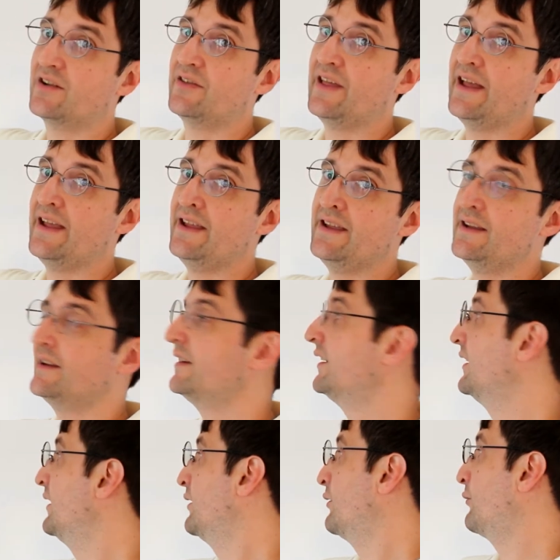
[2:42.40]
they,
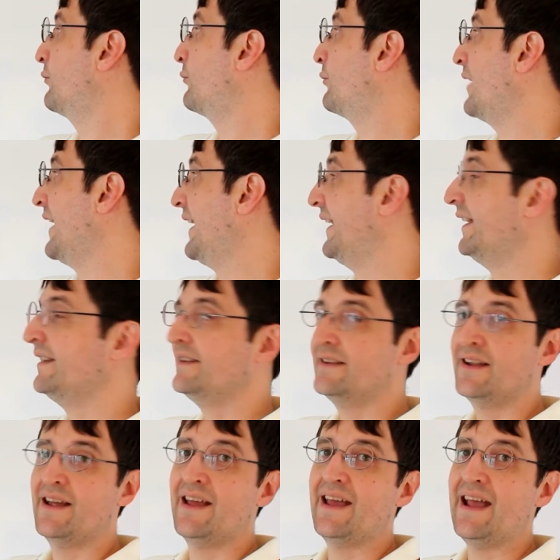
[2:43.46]

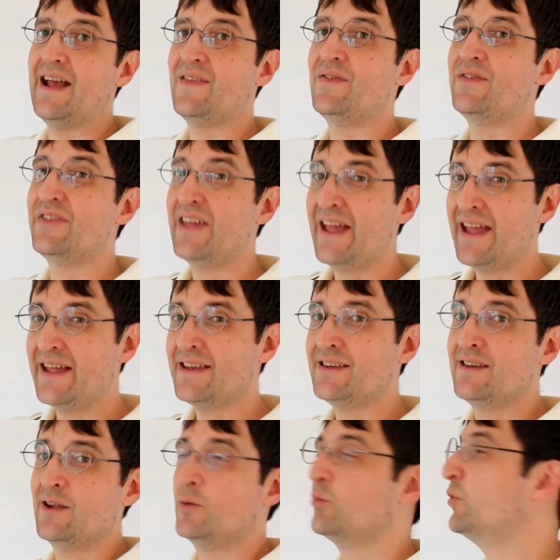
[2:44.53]
ran, and
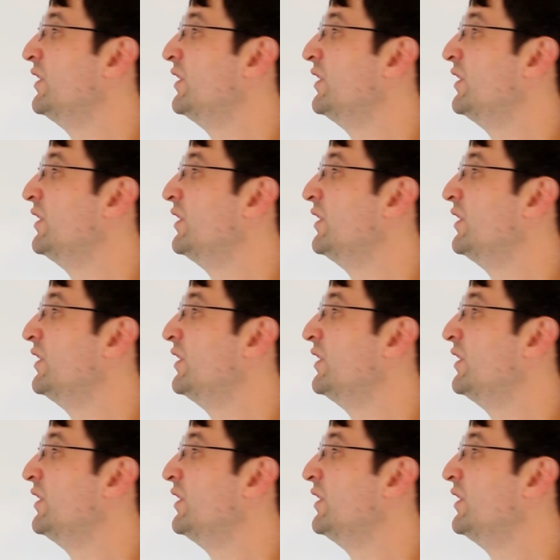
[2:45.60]
then we